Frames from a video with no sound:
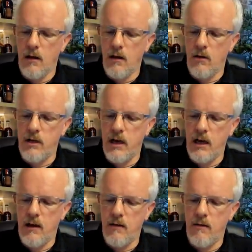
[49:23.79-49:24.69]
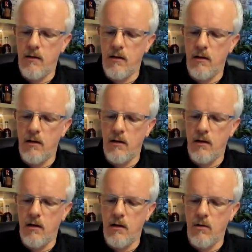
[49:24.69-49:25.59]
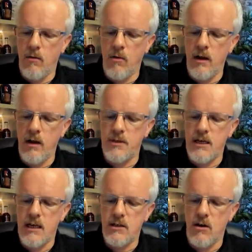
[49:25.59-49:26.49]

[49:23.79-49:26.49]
Okay. One of them says,